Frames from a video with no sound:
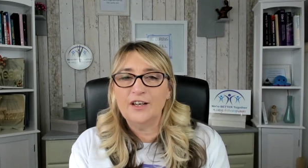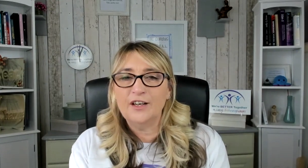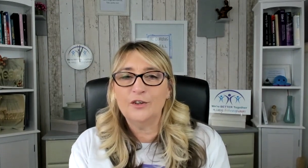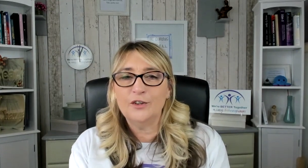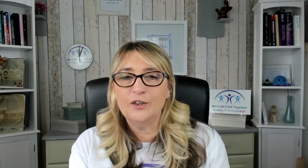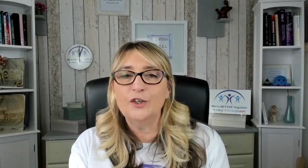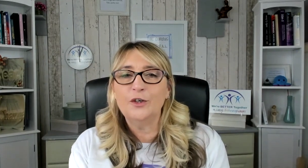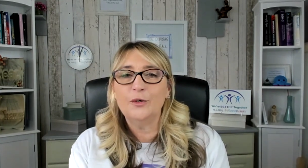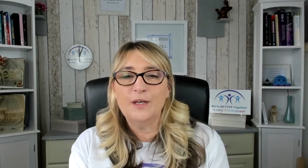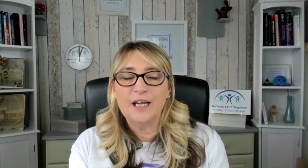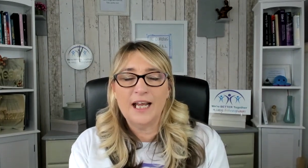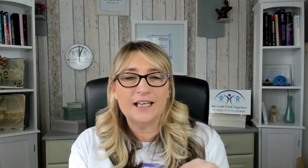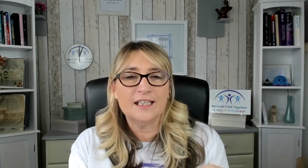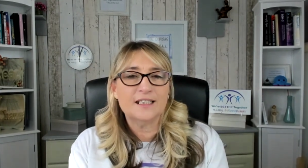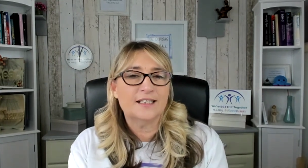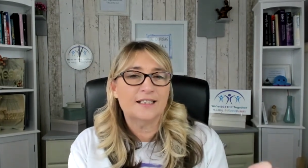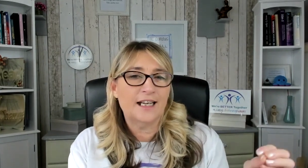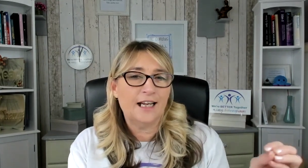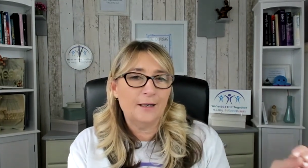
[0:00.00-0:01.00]
on you
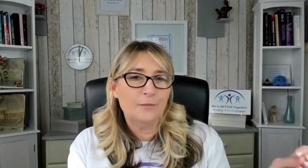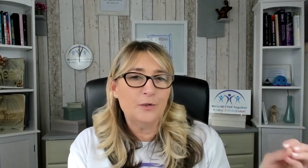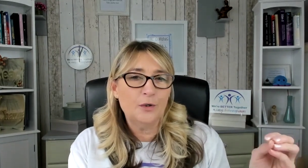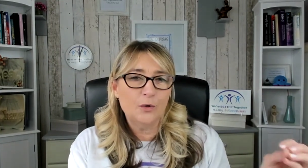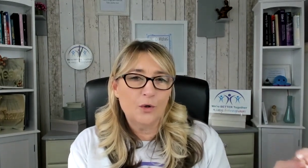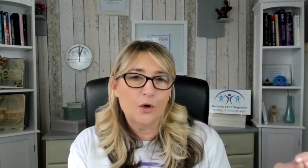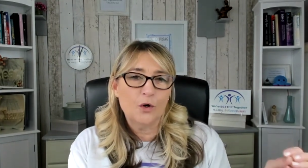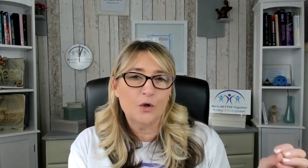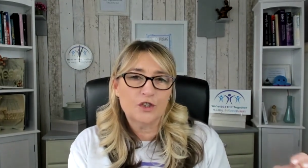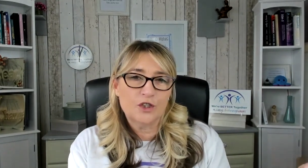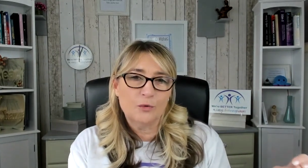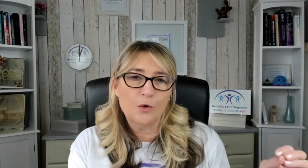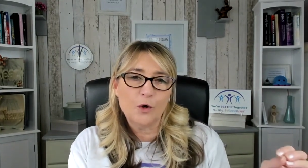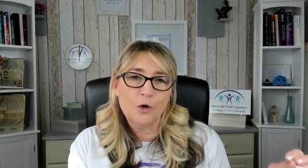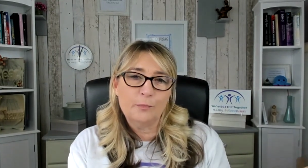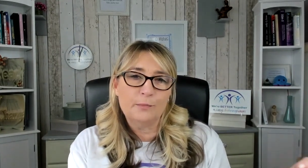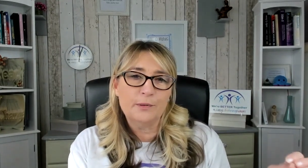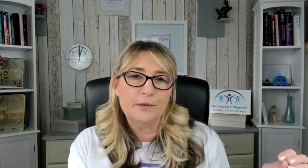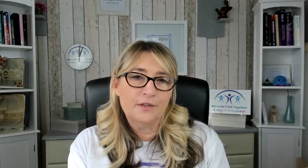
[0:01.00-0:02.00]
next time you go to
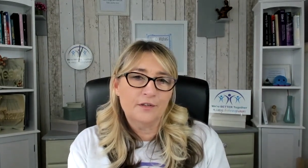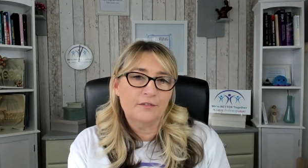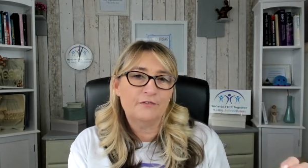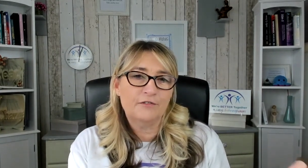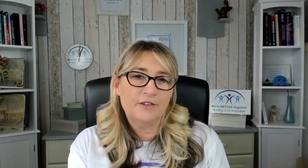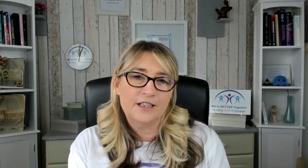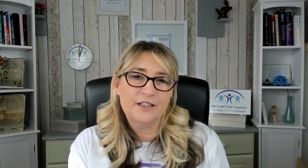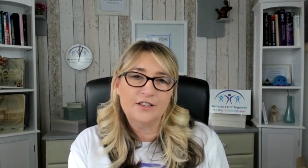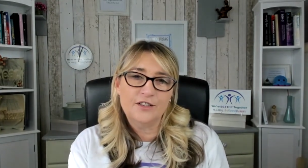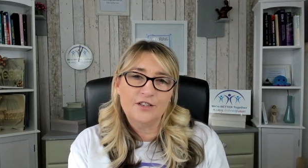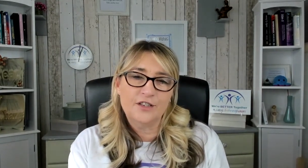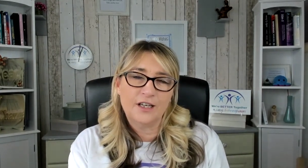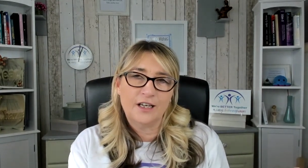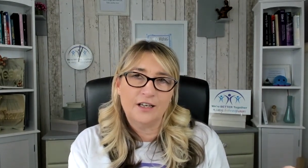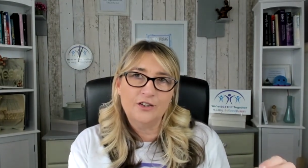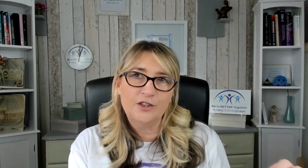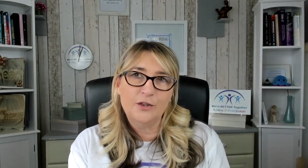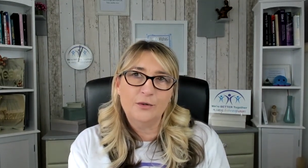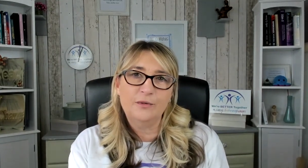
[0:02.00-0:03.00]
open the fridge
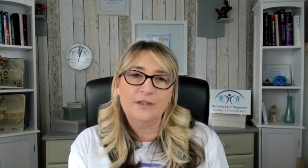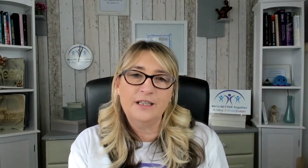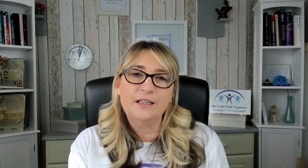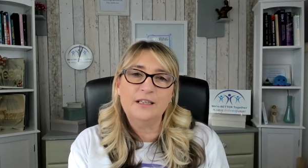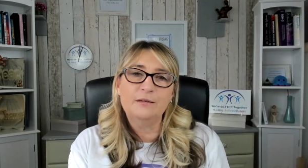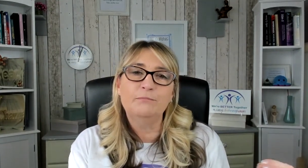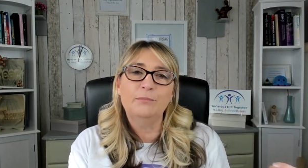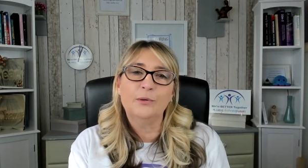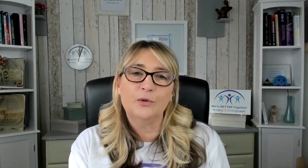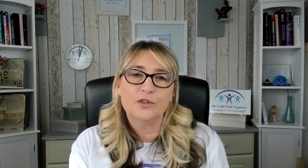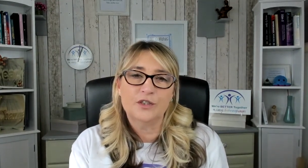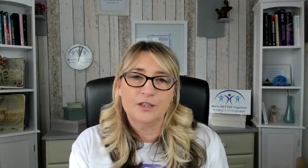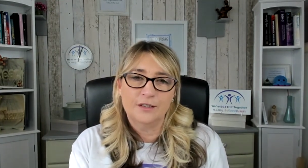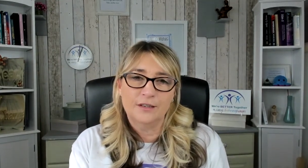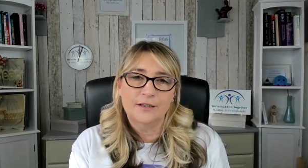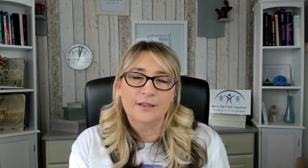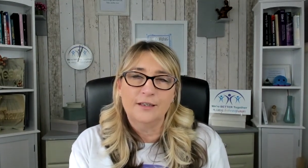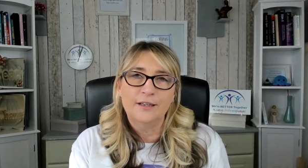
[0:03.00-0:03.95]
and you need butter,